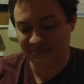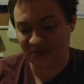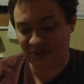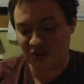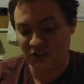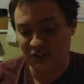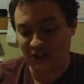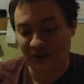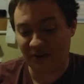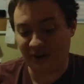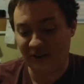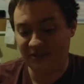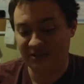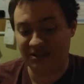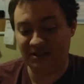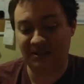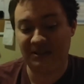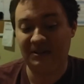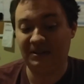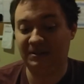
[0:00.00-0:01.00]
shout out
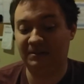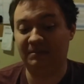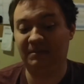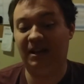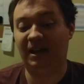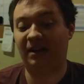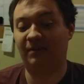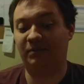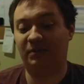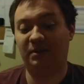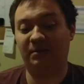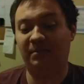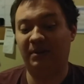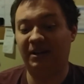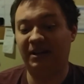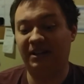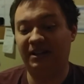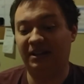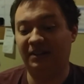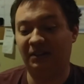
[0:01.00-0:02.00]
to
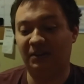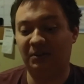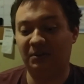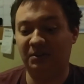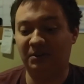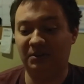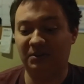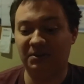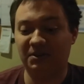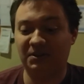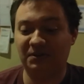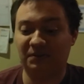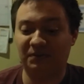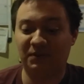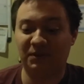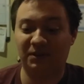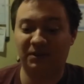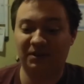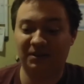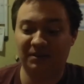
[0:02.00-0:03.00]
everybody at locals
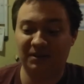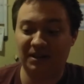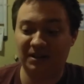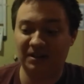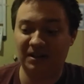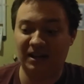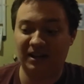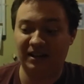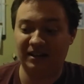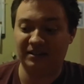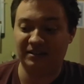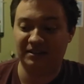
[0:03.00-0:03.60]
for uh,